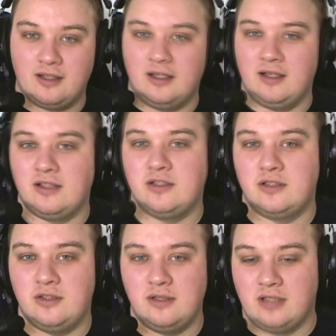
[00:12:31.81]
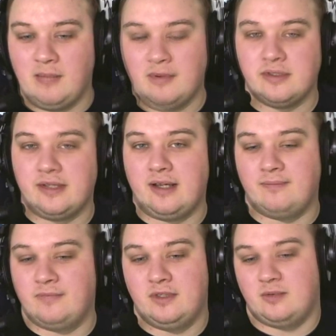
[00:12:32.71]
like just do a time lapse on that.
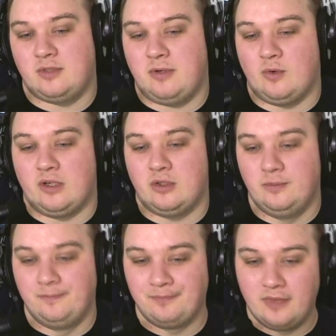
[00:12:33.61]
That should be quite cool.